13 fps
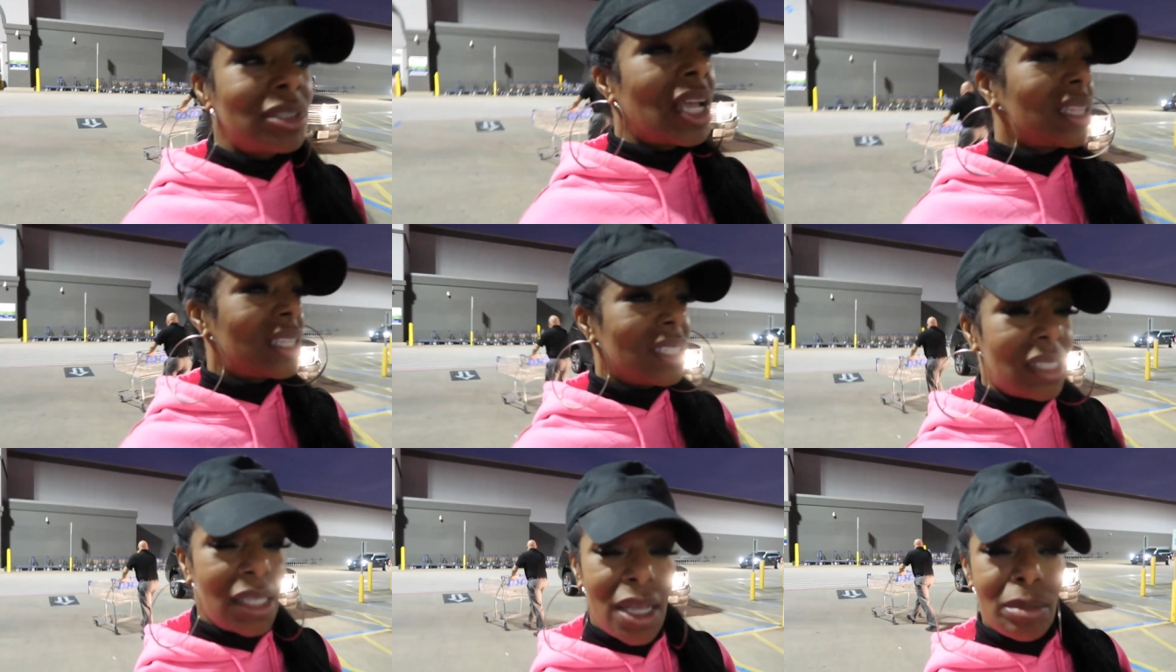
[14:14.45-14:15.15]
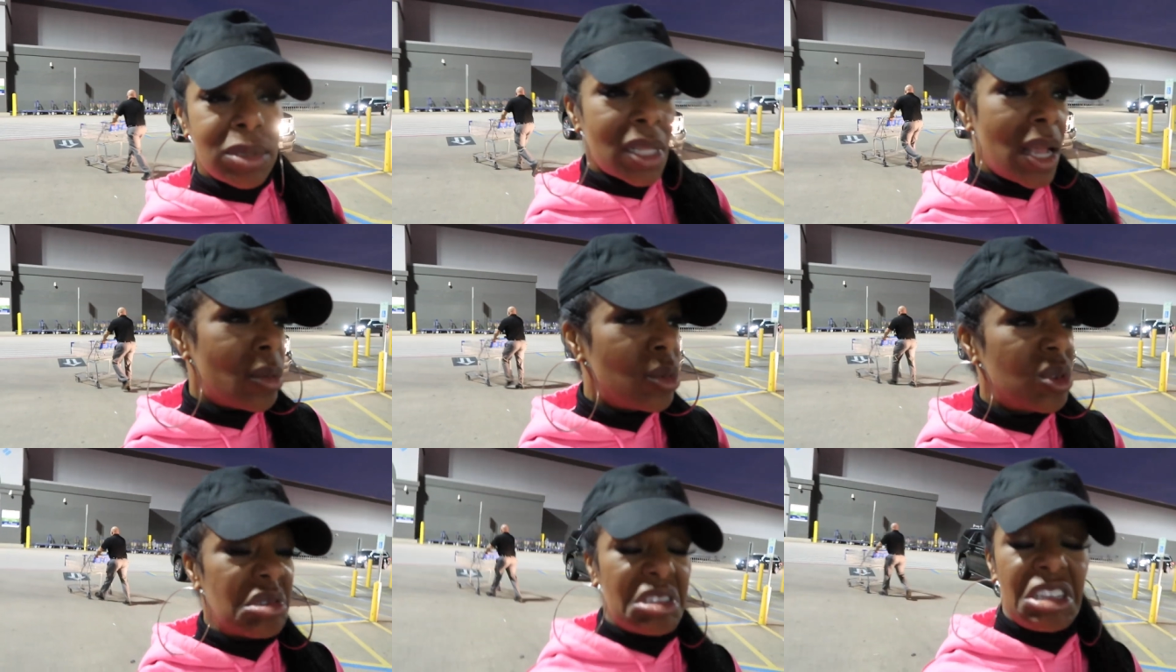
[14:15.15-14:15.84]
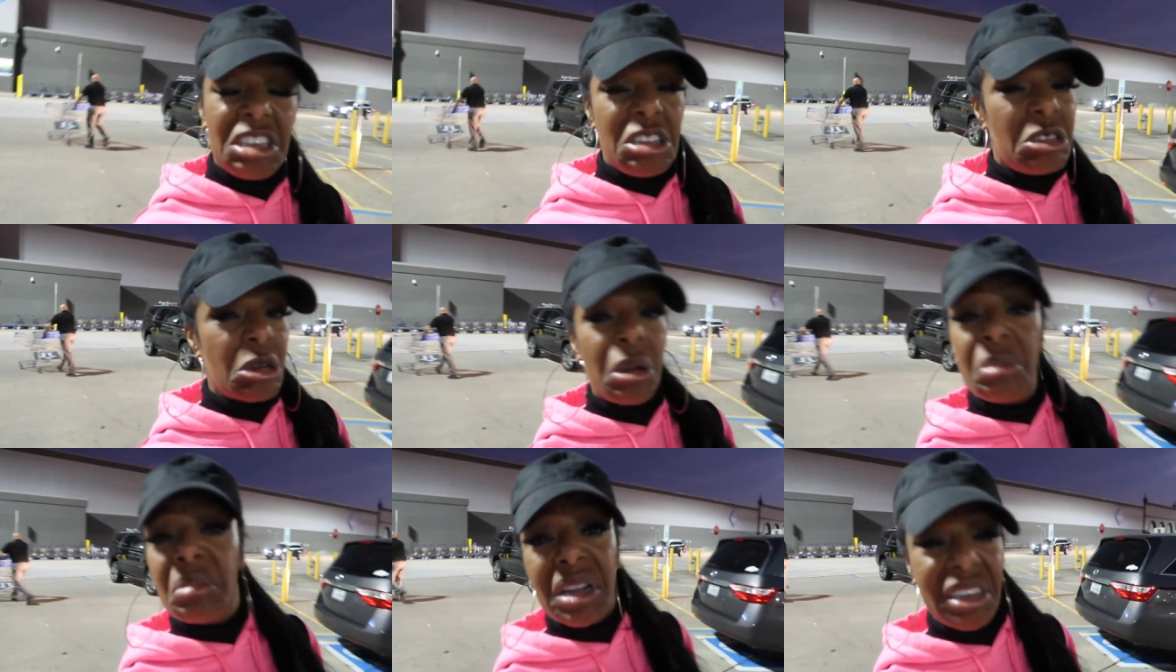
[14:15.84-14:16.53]
nothing. Sam's Club will eat
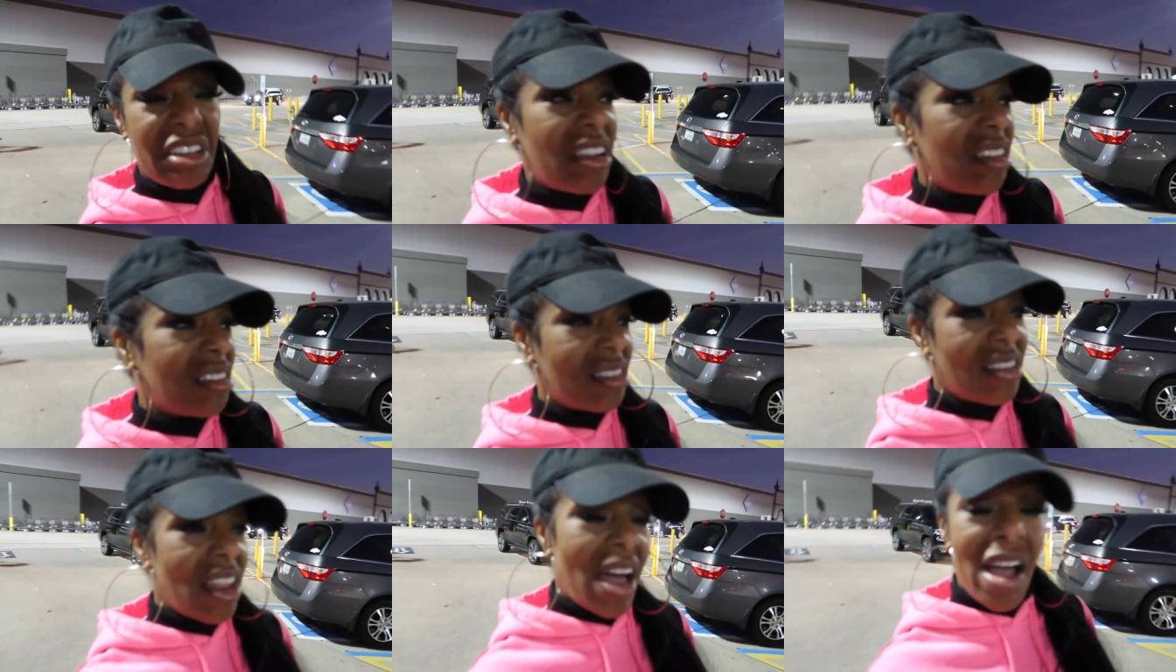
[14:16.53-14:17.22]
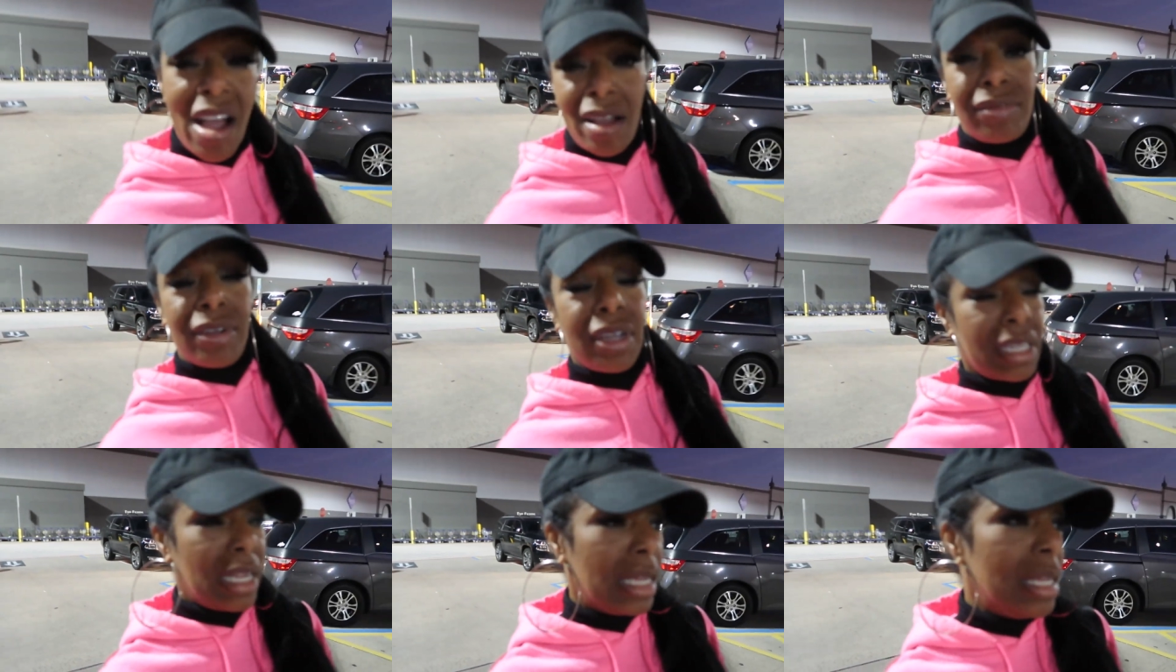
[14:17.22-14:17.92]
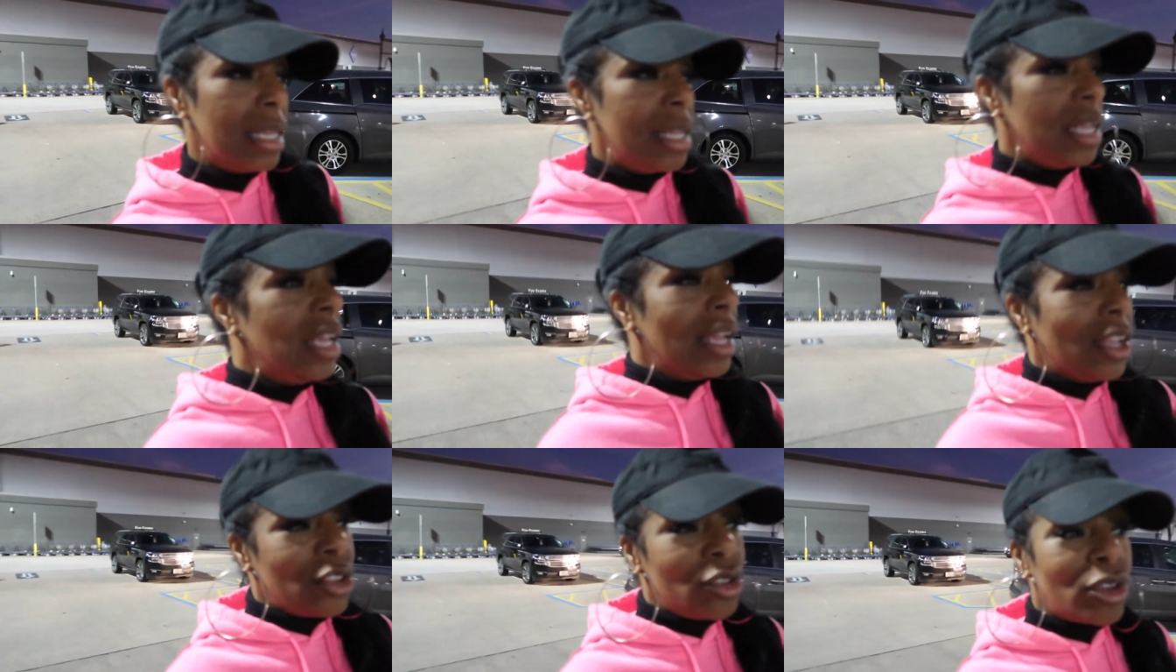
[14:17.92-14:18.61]
your money alive, honey.
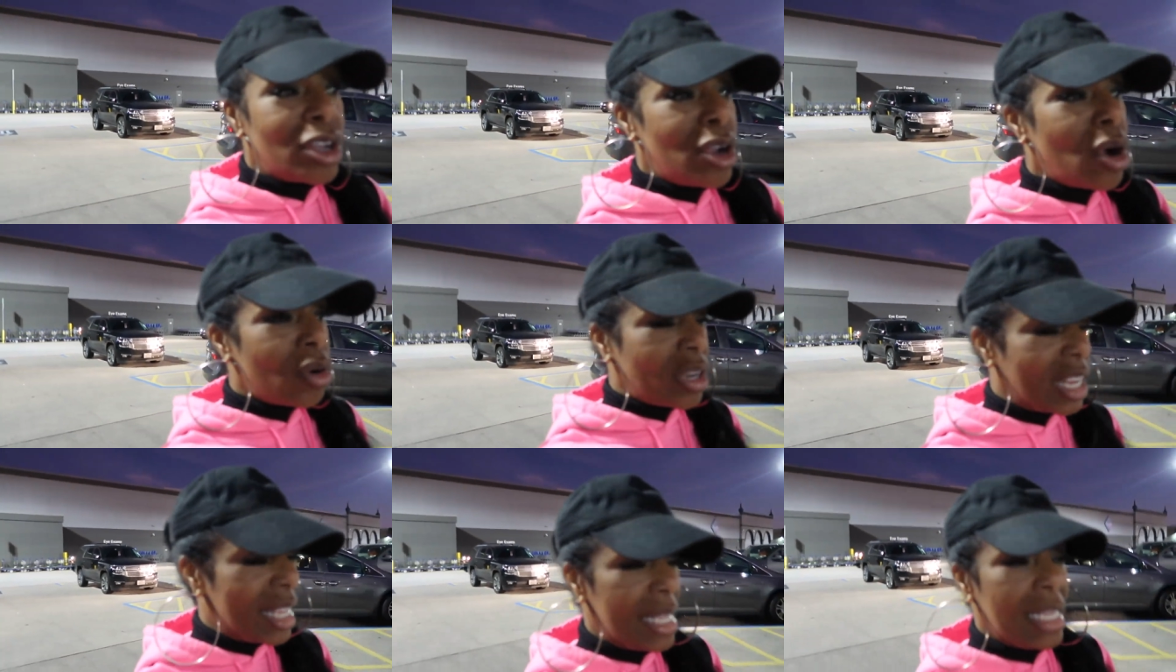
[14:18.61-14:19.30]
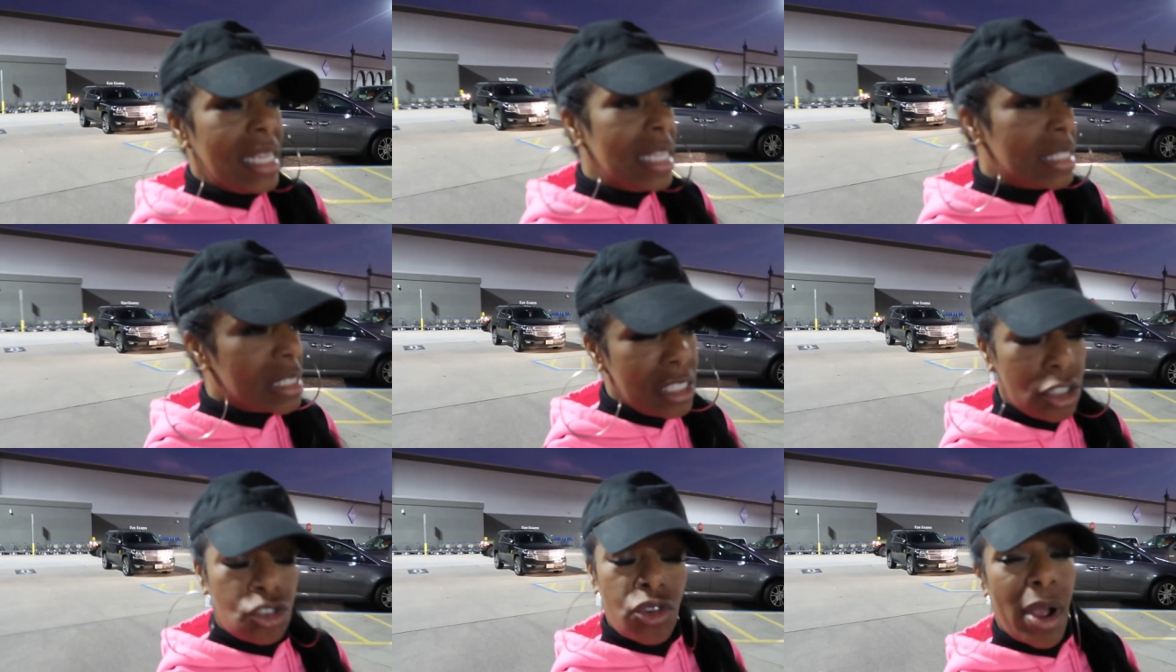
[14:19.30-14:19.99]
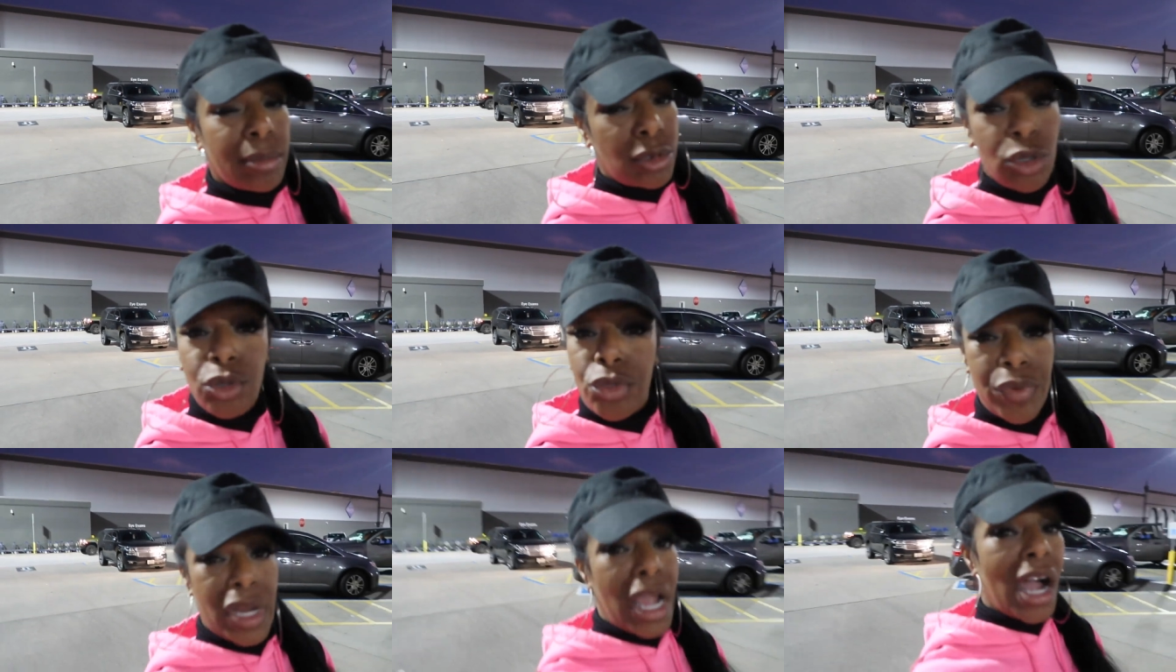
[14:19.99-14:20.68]
You could go in and easily drop two,
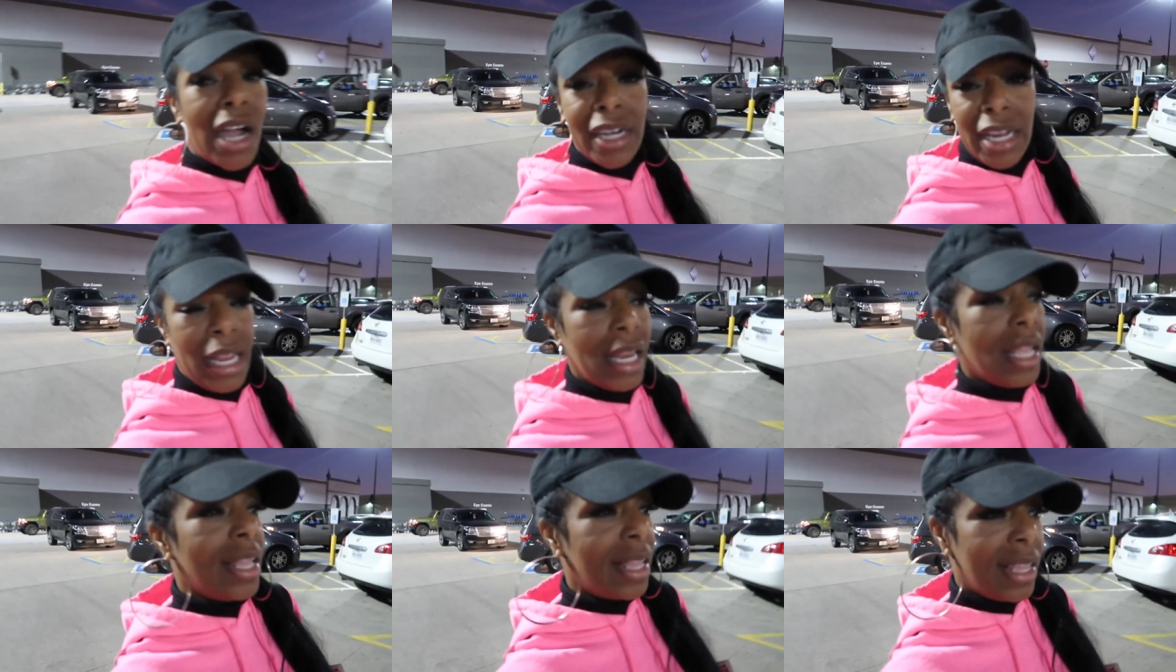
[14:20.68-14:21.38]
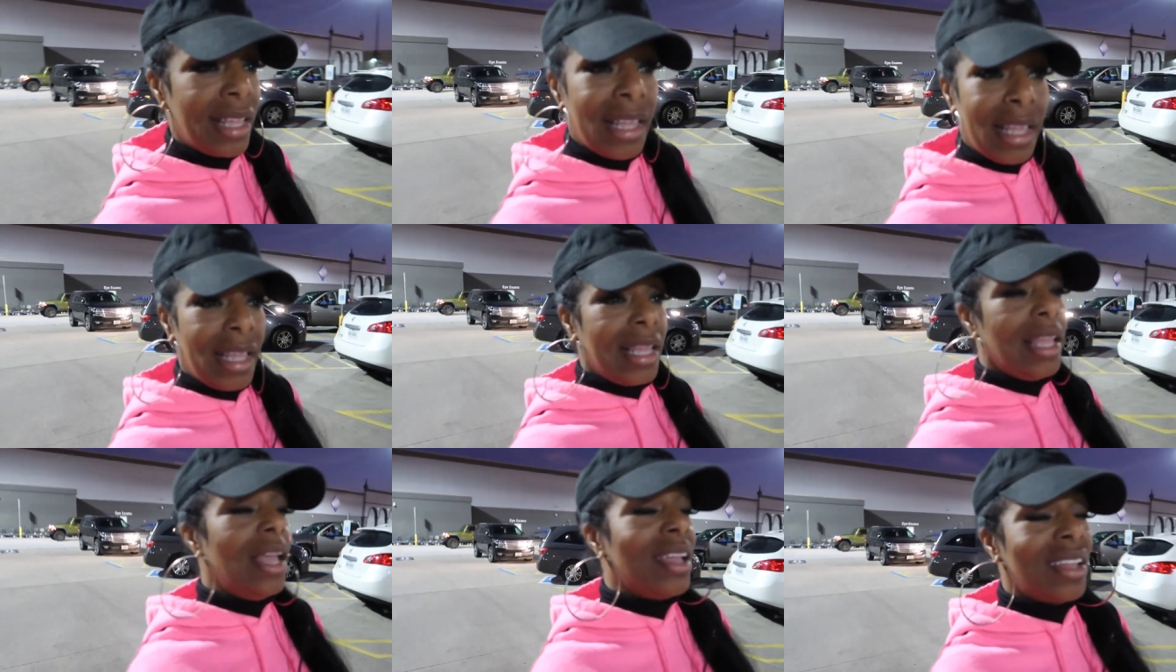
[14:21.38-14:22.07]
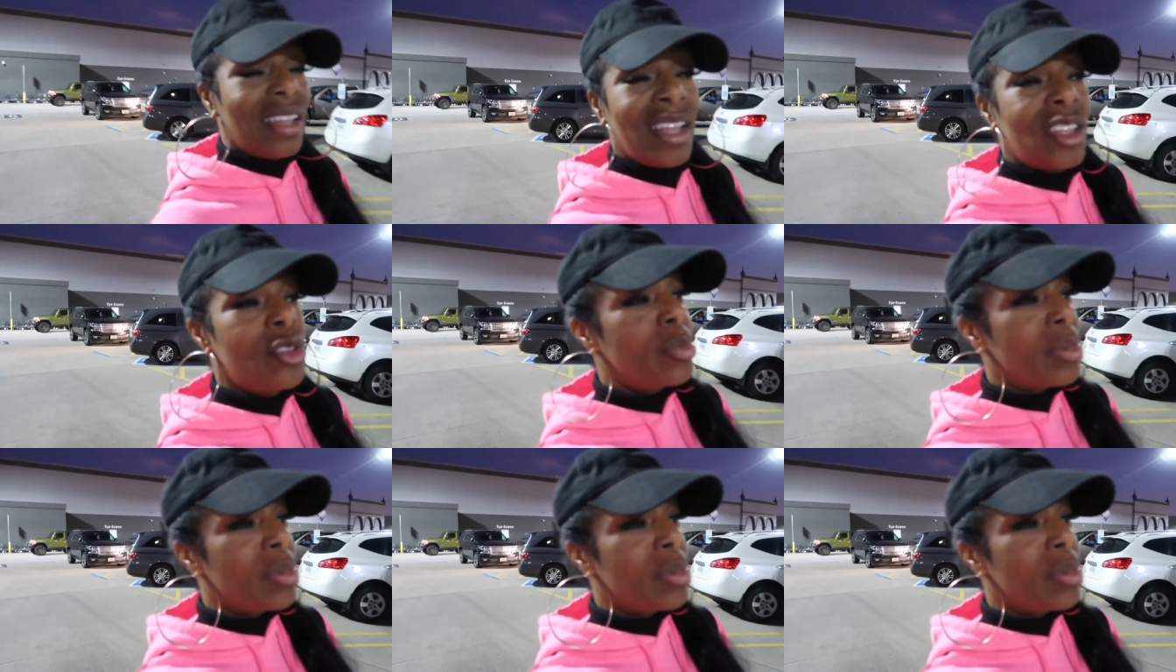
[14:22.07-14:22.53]
three hundred. and